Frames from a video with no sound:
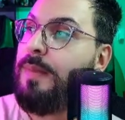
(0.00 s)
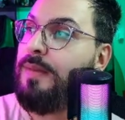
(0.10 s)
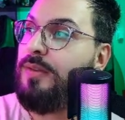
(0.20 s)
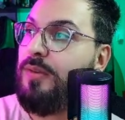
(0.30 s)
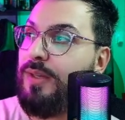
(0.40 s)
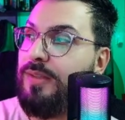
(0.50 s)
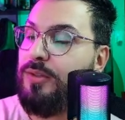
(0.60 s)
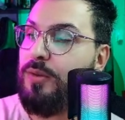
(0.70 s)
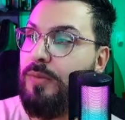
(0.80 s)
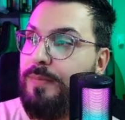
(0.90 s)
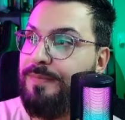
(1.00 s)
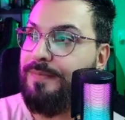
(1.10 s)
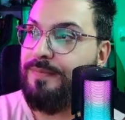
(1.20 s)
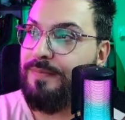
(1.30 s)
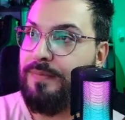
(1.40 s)
So let's go.
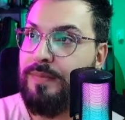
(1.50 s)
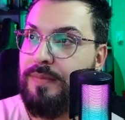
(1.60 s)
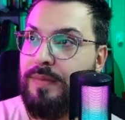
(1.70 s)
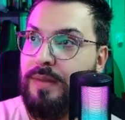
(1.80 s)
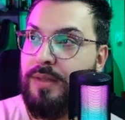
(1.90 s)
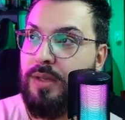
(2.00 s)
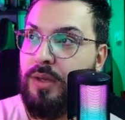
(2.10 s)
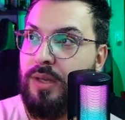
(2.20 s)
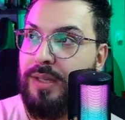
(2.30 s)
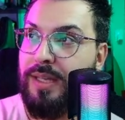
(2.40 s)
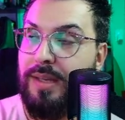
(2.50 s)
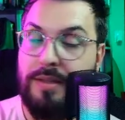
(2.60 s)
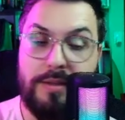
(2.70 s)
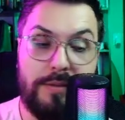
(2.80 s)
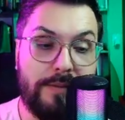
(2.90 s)
The
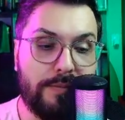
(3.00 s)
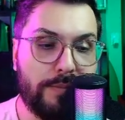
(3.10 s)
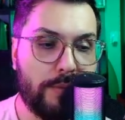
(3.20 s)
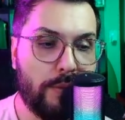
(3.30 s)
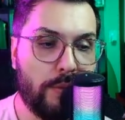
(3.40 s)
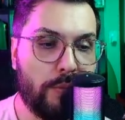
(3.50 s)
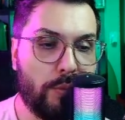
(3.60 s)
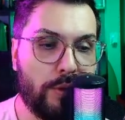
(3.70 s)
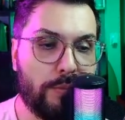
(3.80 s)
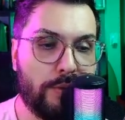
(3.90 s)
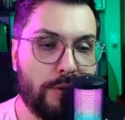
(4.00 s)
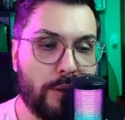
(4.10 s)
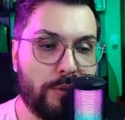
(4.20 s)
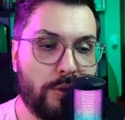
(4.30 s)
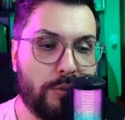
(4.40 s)
login. What can
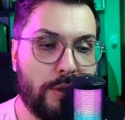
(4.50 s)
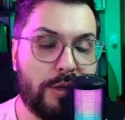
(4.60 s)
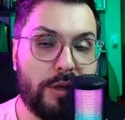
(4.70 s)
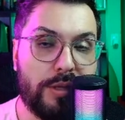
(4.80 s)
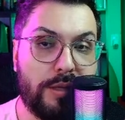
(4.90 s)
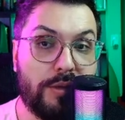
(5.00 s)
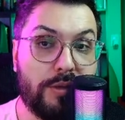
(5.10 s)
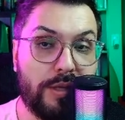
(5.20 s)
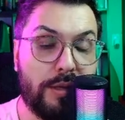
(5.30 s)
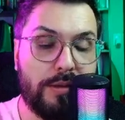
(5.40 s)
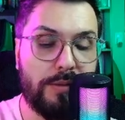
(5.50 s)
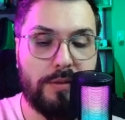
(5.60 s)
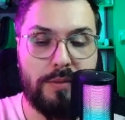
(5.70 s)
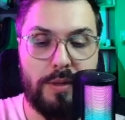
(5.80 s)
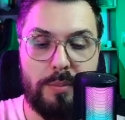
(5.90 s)
we do with the login, okay?
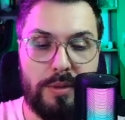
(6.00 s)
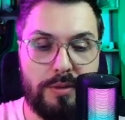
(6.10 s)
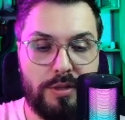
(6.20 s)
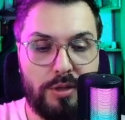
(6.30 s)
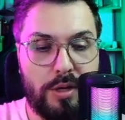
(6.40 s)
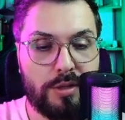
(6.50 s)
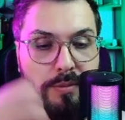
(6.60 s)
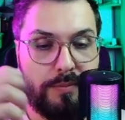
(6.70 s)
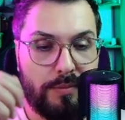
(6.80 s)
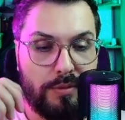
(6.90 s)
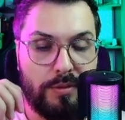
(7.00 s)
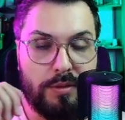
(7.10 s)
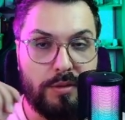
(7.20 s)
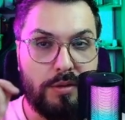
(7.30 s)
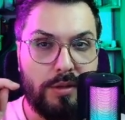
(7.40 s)
I'm leaving the card.
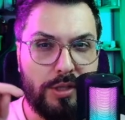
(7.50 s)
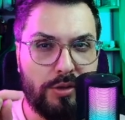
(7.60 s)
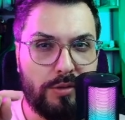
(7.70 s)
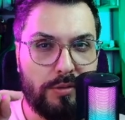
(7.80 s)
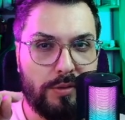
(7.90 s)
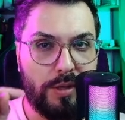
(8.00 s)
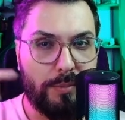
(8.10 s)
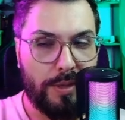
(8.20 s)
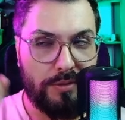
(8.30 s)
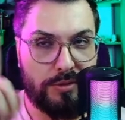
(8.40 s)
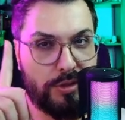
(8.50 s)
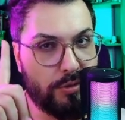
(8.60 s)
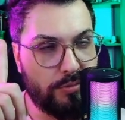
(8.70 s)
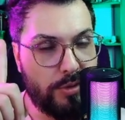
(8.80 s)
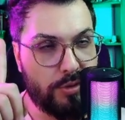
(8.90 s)
Here, I made a video
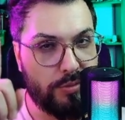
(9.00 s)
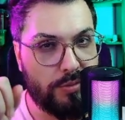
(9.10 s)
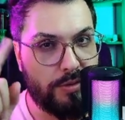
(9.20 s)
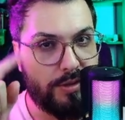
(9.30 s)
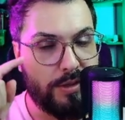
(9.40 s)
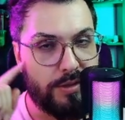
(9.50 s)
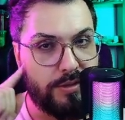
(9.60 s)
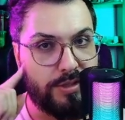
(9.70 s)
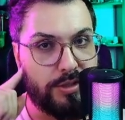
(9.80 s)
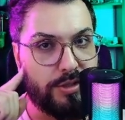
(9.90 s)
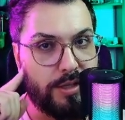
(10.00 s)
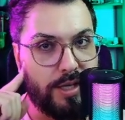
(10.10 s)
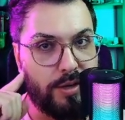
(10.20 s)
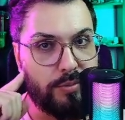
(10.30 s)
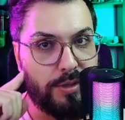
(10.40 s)
for you teaching
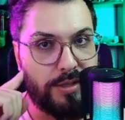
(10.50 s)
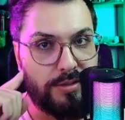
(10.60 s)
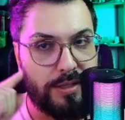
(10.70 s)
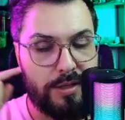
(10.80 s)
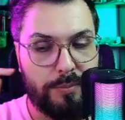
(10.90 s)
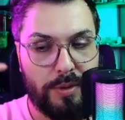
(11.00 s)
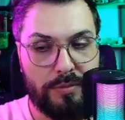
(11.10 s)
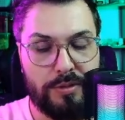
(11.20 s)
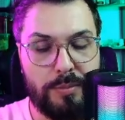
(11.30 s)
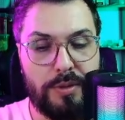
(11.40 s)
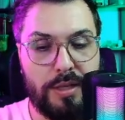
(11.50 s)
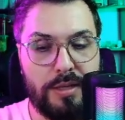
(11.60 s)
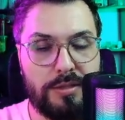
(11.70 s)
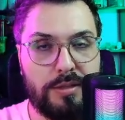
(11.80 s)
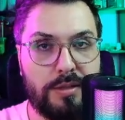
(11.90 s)
how we can set up our
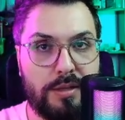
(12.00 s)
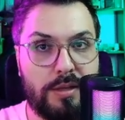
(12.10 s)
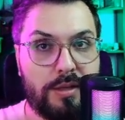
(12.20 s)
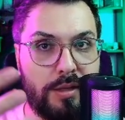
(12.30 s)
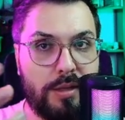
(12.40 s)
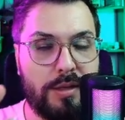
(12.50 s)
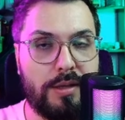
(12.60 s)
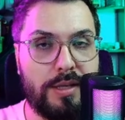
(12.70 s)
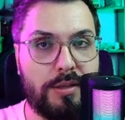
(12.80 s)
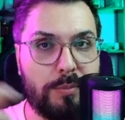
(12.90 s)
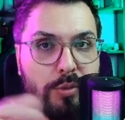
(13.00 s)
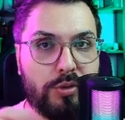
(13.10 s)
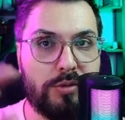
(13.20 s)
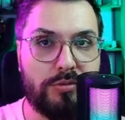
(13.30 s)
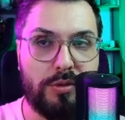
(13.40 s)
VPS and deploy
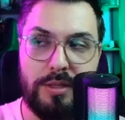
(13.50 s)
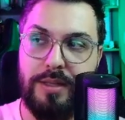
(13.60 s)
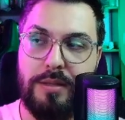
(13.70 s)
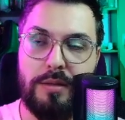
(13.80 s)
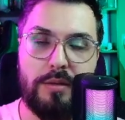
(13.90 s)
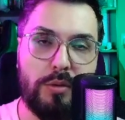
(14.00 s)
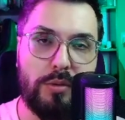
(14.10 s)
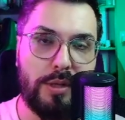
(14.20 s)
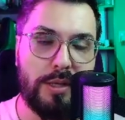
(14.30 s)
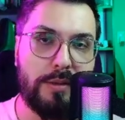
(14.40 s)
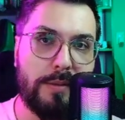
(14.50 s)
the front end, okay?